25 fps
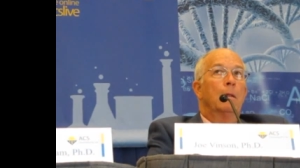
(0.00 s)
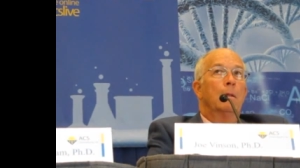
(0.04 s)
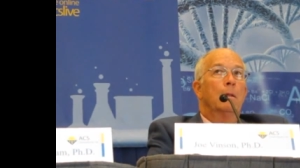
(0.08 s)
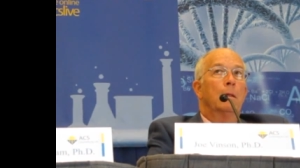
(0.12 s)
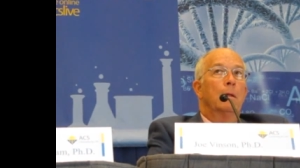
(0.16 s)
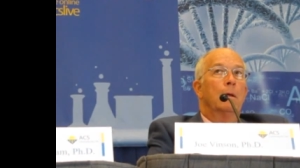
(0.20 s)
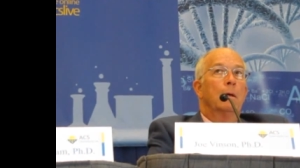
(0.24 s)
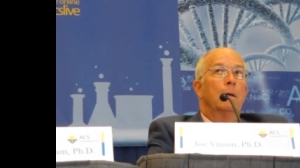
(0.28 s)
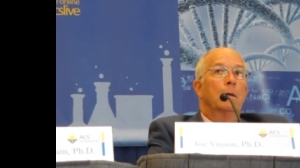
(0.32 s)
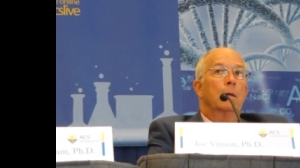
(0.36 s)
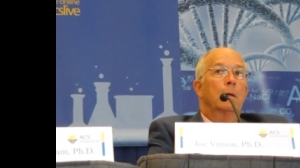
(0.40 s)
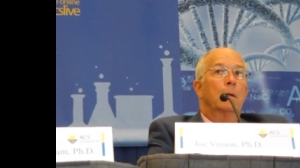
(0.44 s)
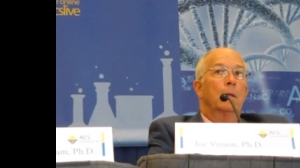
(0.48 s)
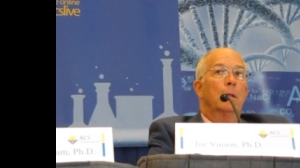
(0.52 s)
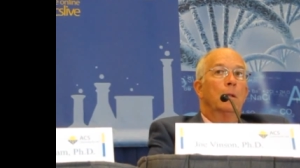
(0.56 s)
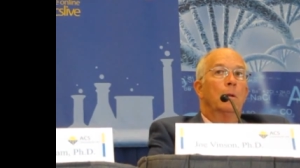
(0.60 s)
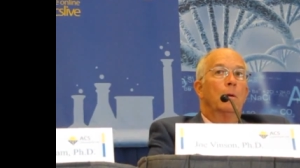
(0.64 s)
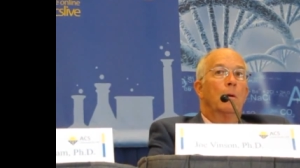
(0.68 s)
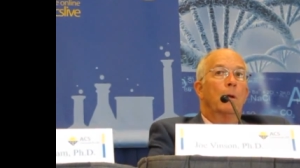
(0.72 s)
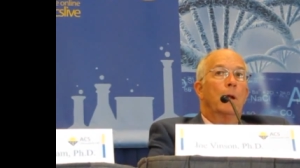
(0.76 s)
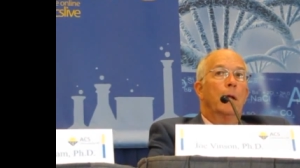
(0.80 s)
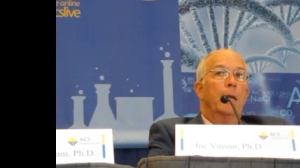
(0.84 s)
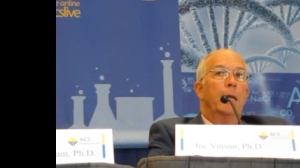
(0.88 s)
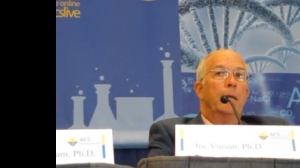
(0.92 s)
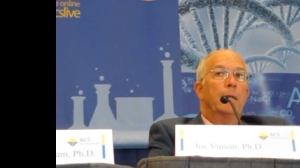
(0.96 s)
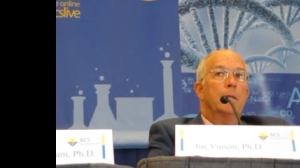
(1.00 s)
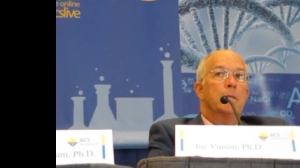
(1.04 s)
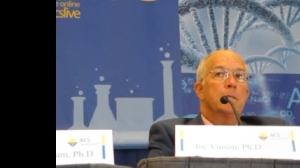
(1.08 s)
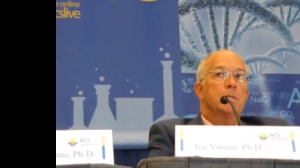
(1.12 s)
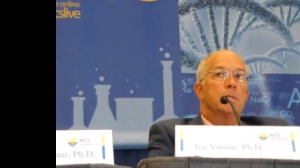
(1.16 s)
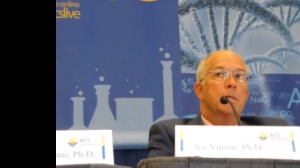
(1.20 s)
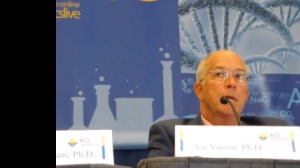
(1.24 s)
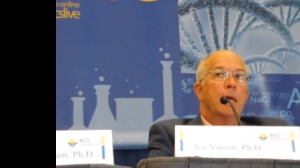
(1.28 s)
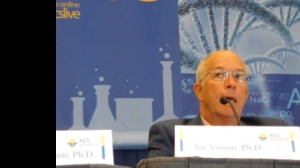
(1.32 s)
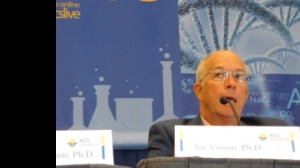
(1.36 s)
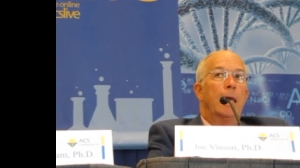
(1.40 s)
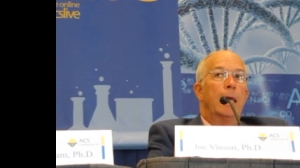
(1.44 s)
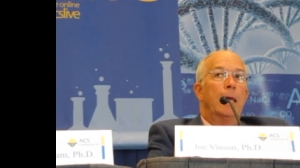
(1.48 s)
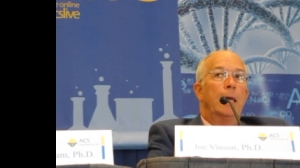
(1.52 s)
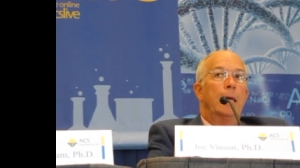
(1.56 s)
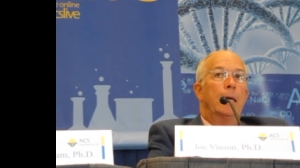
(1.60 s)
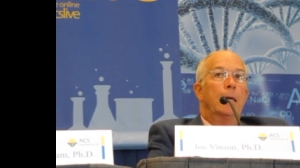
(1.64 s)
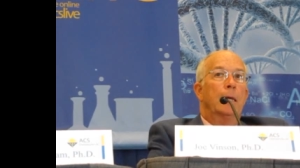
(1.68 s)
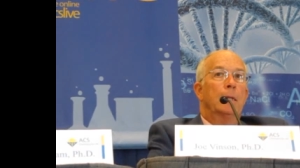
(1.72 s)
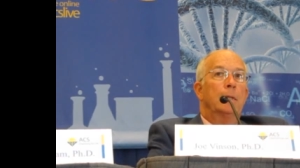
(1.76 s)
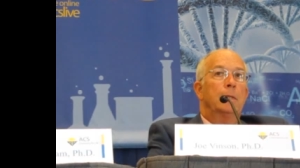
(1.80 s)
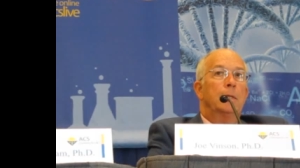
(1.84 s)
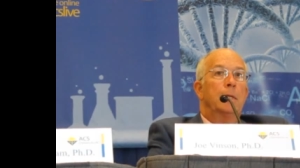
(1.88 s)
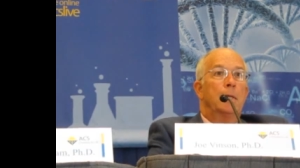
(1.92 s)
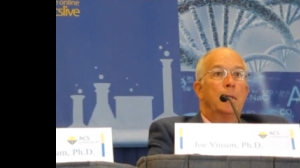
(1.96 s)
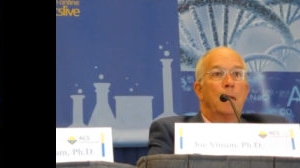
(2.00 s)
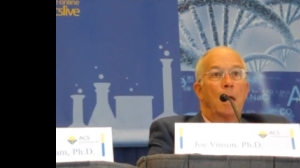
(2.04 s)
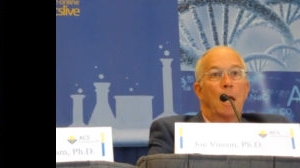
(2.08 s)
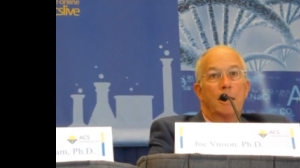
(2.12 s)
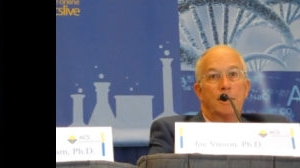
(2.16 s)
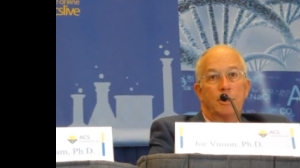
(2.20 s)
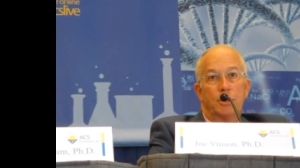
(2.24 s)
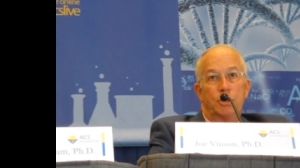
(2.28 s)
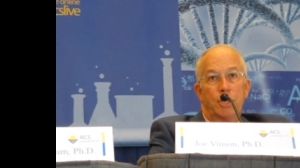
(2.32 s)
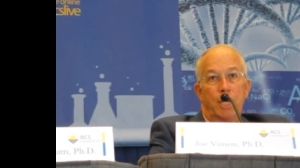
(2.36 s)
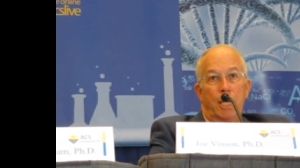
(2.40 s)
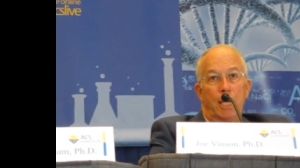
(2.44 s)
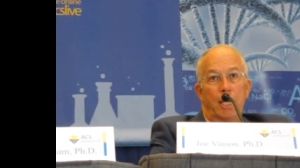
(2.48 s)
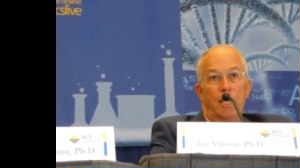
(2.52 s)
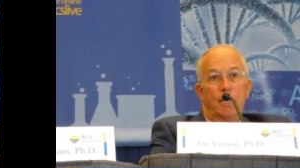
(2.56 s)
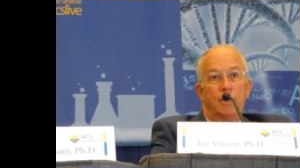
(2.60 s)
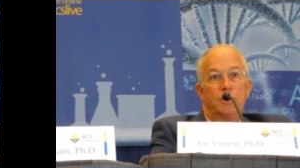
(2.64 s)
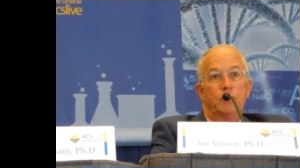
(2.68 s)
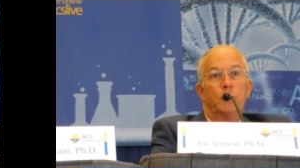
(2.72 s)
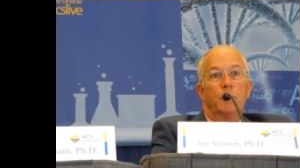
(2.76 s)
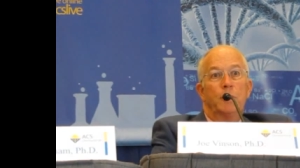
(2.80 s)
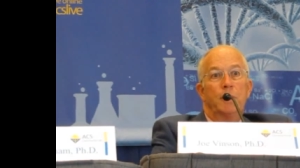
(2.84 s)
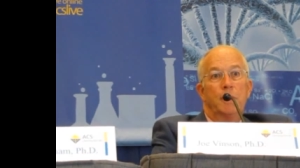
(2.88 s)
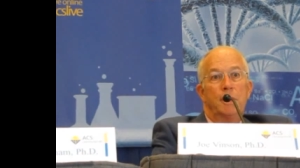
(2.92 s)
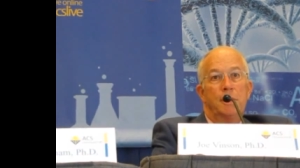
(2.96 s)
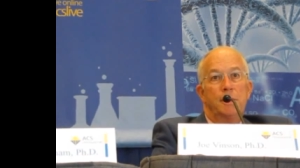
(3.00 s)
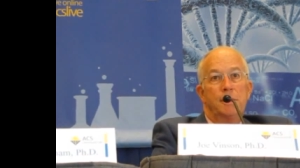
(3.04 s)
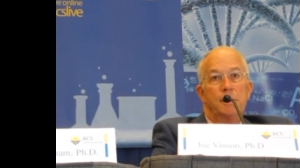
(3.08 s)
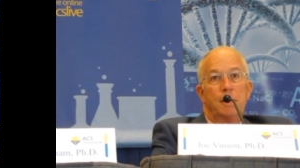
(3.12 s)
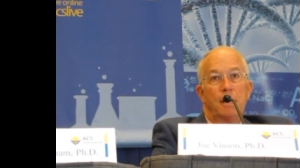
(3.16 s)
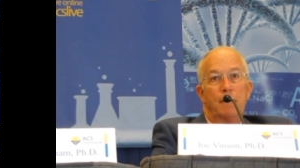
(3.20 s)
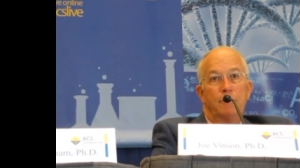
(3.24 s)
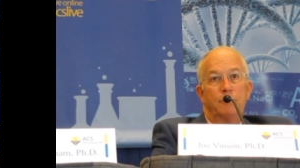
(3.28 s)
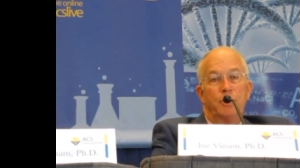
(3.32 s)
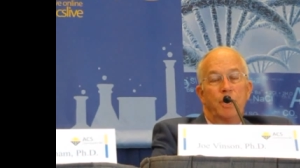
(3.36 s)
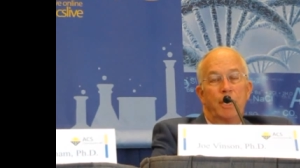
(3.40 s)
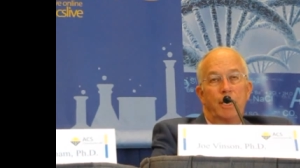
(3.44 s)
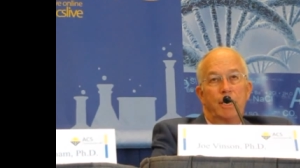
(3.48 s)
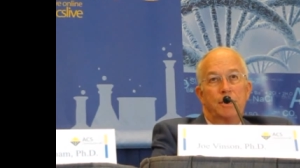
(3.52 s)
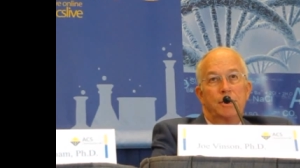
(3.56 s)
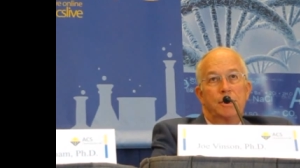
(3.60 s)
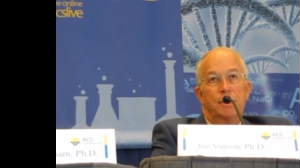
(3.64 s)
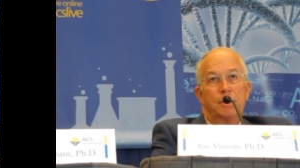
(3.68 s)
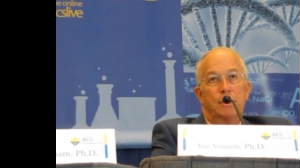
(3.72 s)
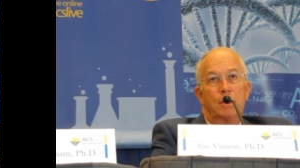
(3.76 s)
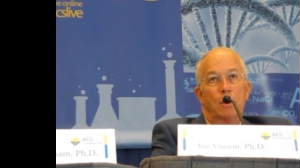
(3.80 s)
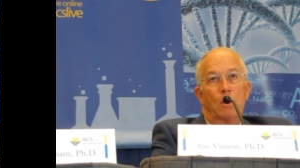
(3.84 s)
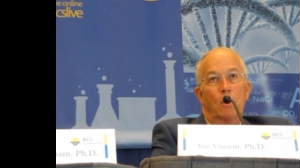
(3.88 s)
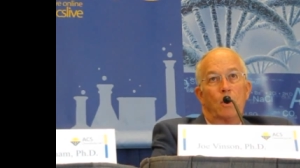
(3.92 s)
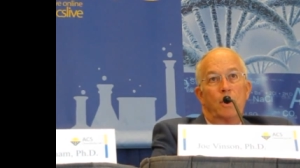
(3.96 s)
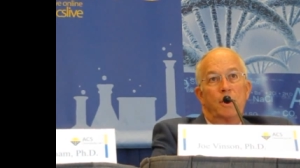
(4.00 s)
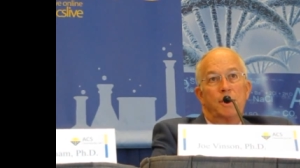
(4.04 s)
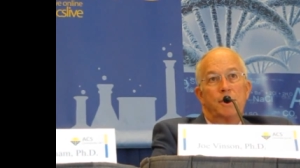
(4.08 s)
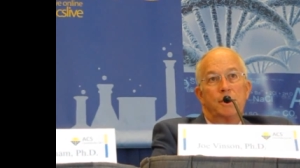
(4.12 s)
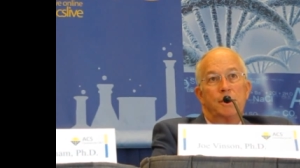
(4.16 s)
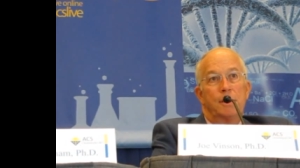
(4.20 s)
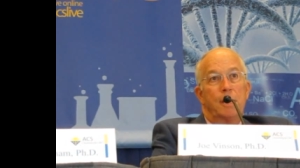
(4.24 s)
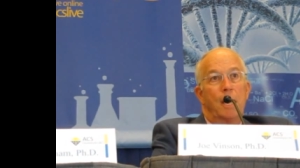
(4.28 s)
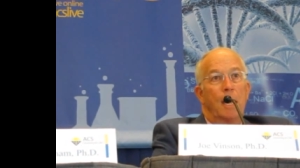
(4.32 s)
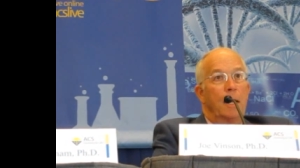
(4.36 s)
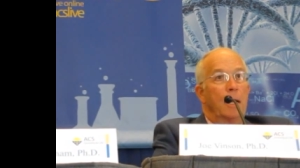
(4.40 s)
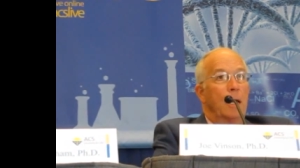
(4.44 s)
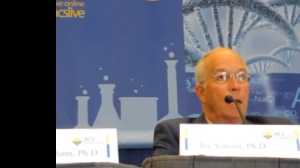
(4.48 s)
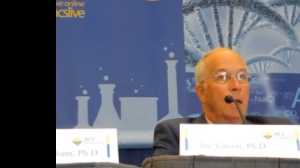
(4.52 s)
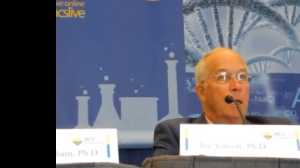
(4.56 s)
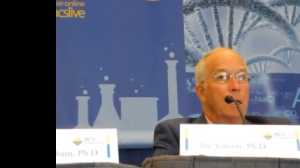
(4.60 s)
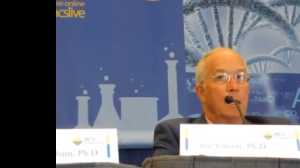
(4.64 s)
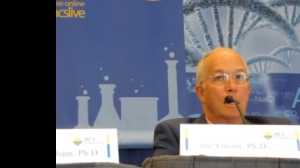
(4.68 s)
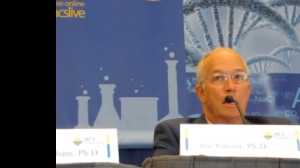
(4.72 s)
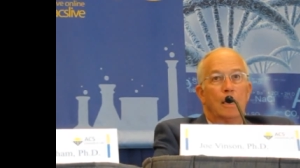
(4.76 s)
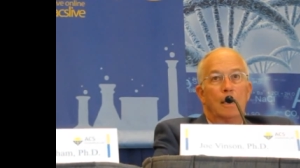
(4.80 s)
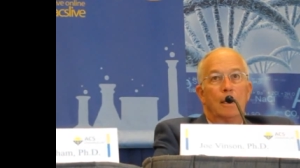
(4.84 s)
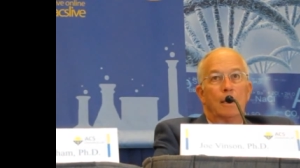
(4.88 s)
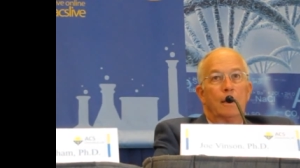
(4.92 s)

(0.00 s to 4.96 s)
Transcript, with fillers: The caloric intake did not change with these subjects, so it's not a